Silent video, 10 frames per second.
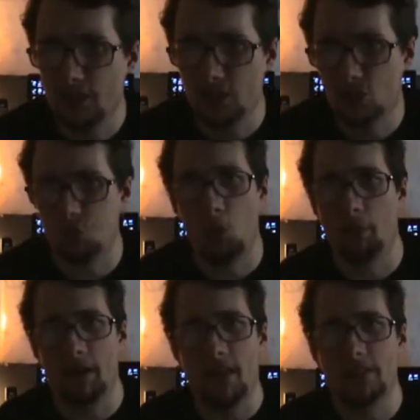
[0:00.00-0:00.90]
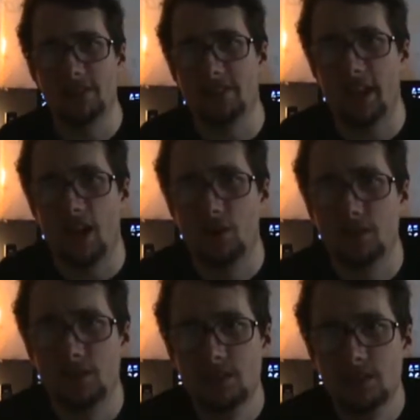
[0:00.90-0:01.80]
just swarming on this
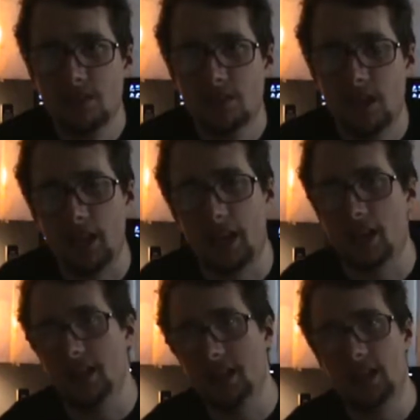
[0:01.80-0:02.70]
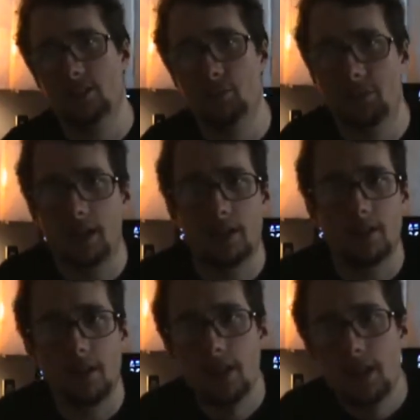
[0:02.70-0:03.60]
town. And he kind of dies protected.
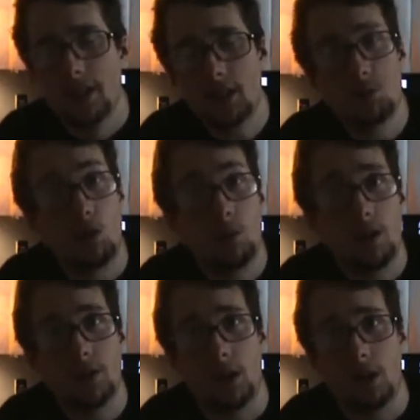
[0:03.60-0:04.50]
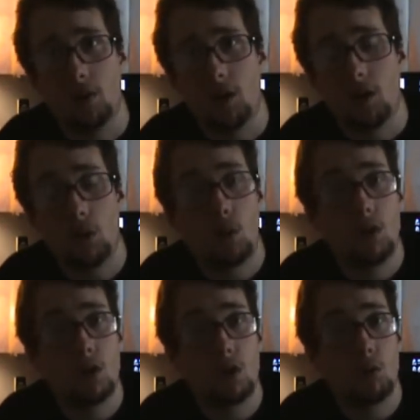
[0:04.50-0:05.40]
That's one way of doing heroic.
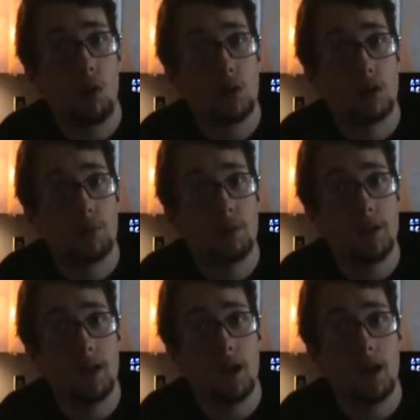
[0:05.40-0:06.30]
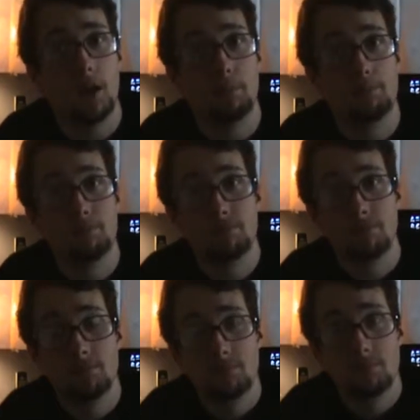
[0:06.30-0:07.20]
Or heroic could be, um,
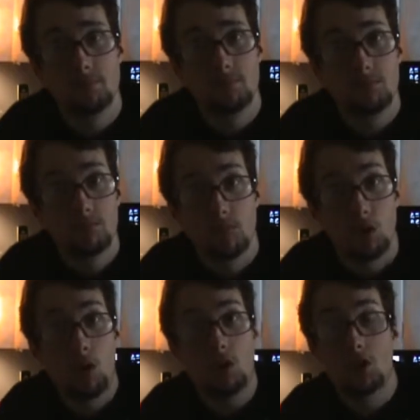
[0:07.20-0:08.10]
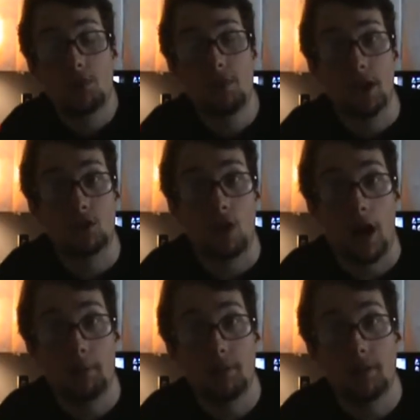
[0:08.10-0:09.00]
heroic could be a
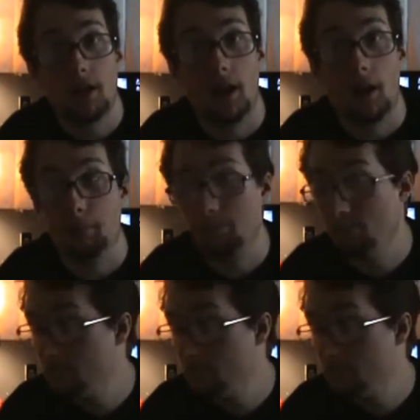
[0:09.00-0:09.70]
trap. Um,